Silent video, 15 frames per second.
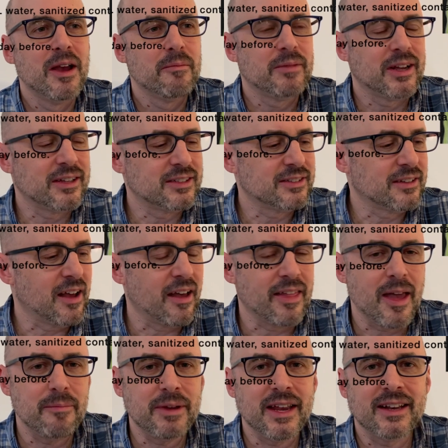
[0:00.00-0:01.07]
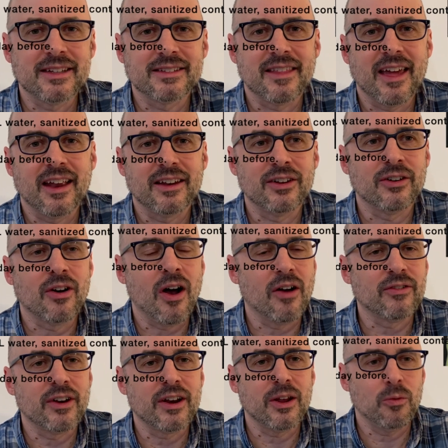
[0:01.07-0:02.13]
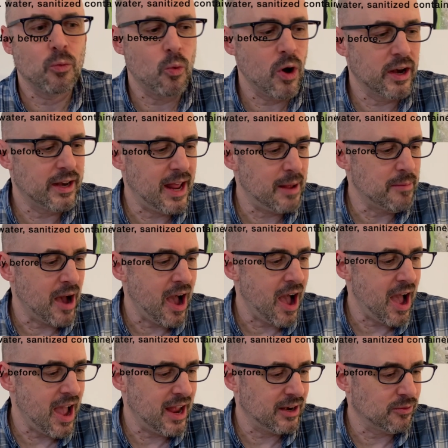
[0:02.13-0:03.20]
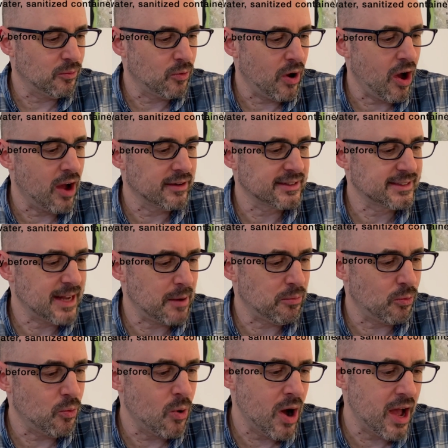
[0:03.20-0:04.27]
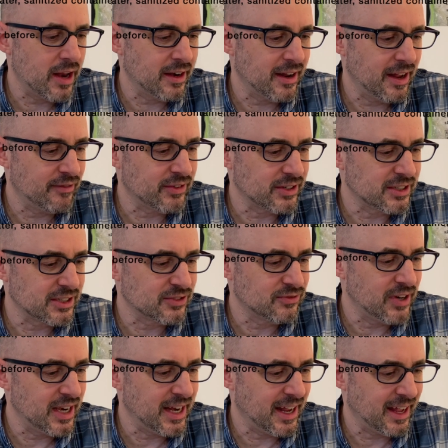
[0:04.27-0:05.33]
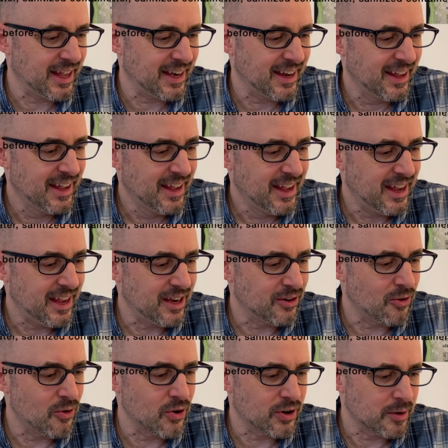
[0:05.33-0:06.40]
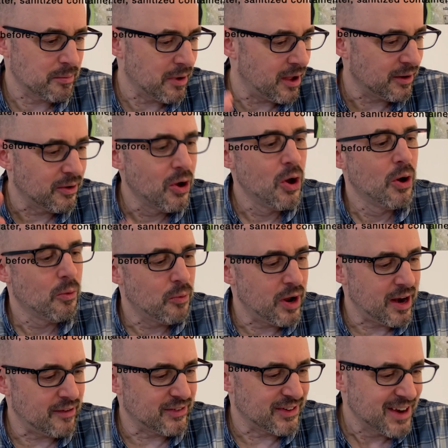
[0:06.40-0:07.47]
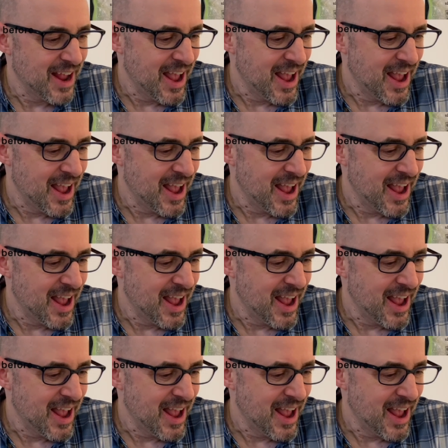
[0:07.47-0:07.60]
because that means that you're already one day behind on step 1 if you're just reading it in order. But whatever.